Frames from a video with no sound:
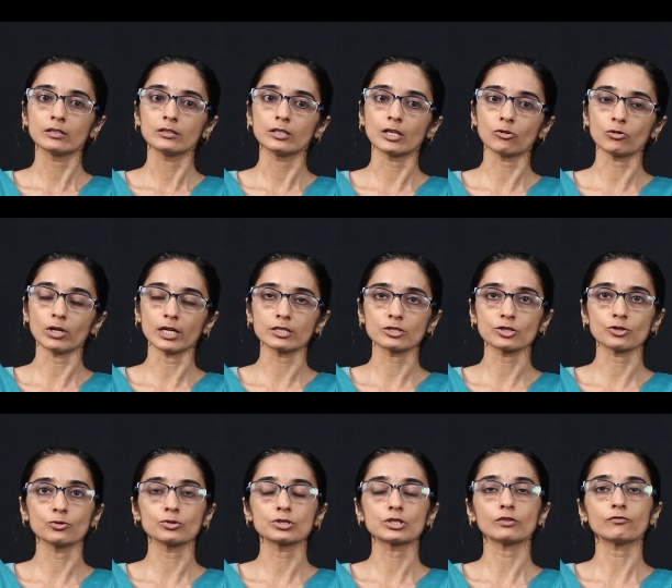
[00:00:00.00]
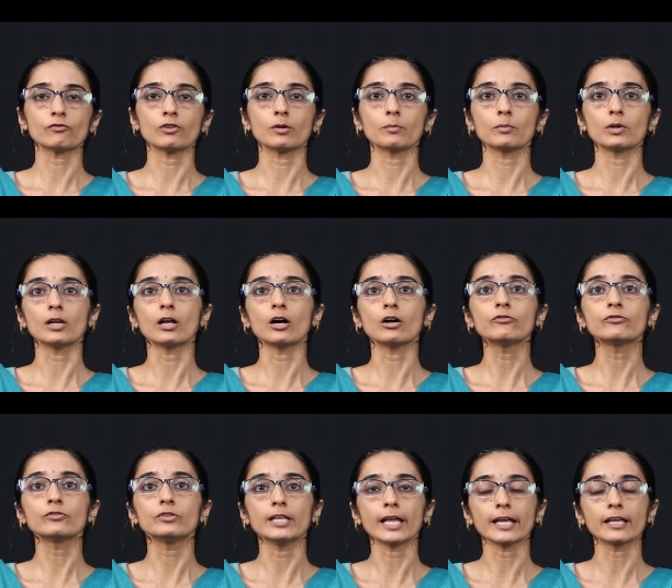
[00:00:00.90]
Now let's use the formula
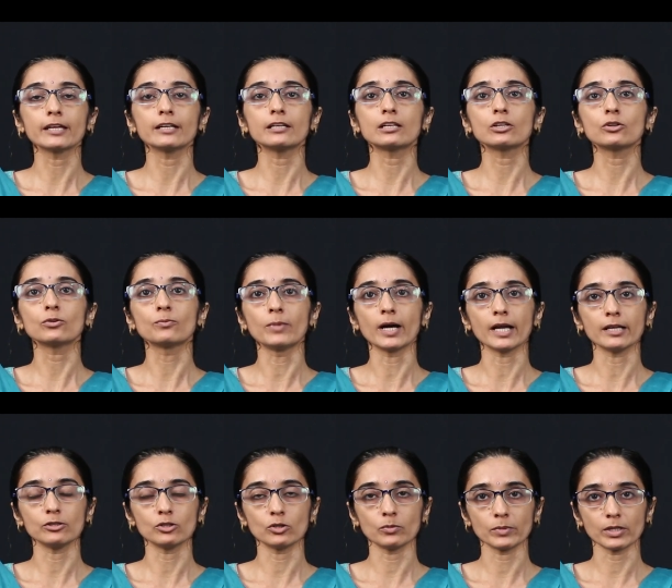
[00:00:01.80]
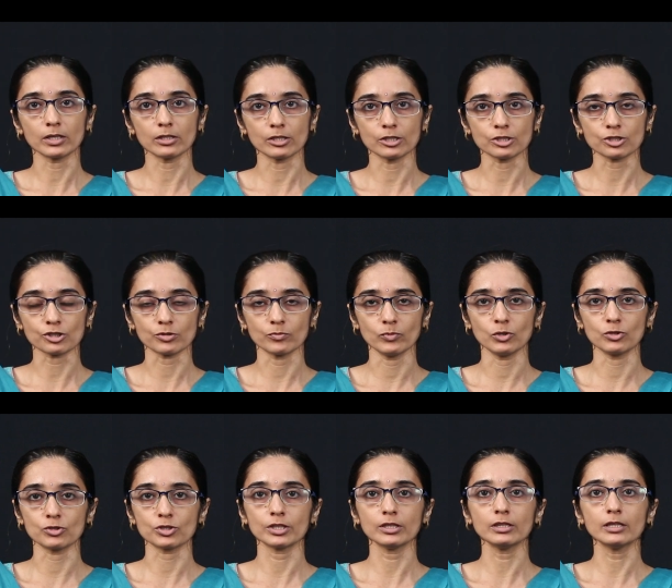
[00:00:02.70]
of negative binomial
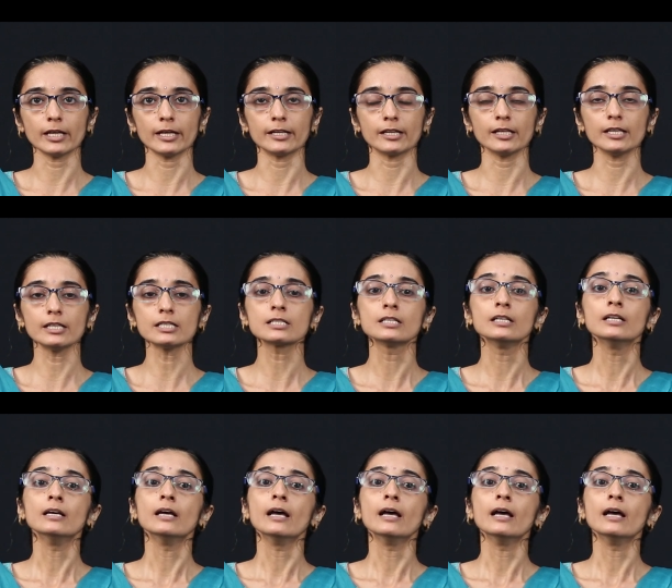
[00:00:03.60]
distribution, that is